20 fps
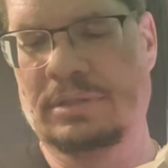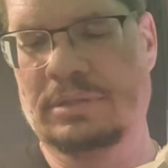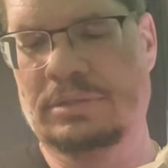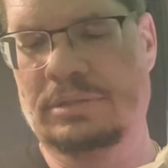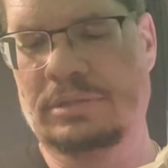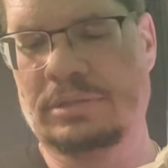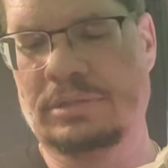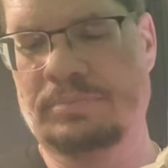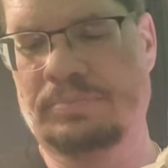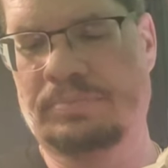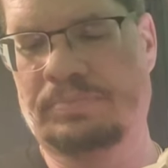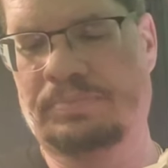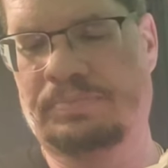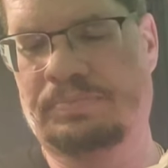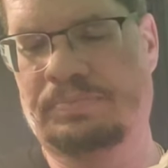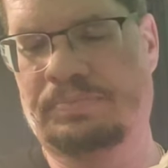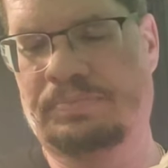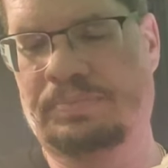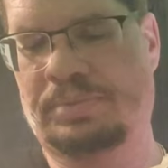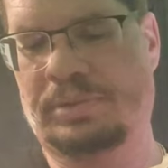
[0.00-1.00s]
took
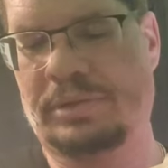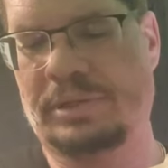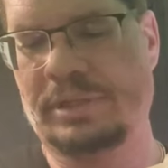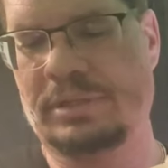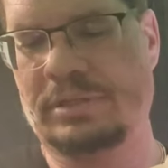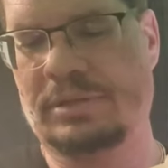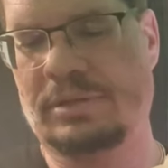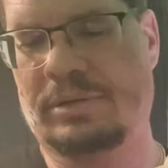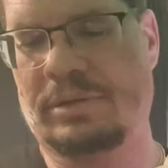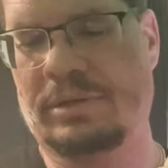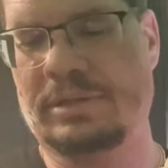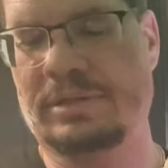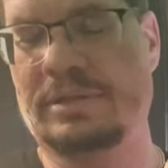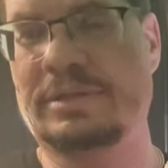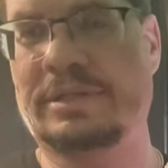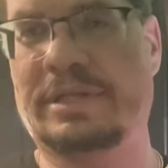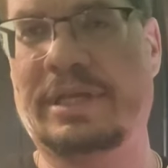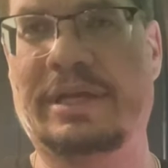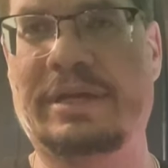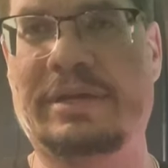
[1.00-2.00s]
pretty darn
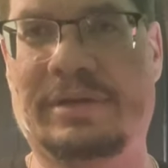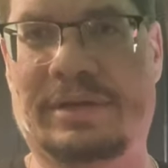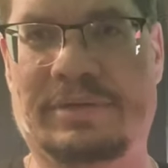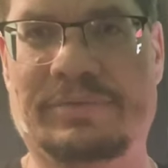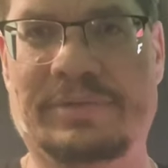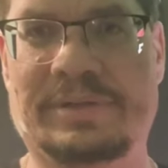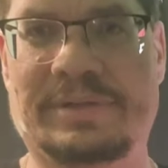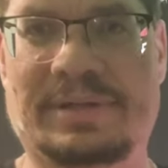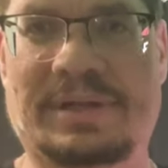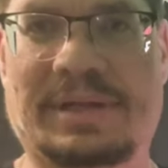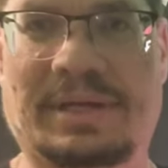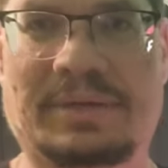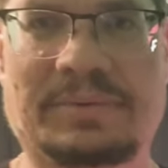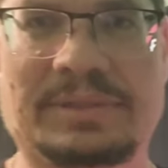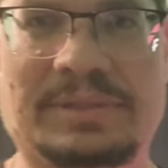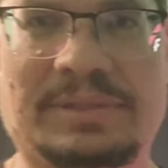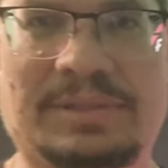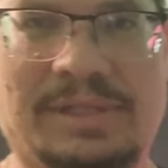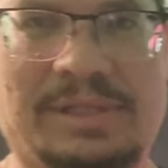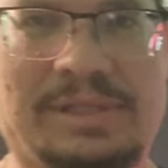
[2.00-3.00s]
good care of it, I
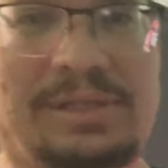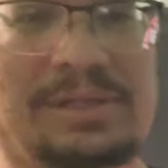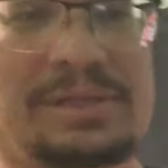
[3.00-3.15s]
would say.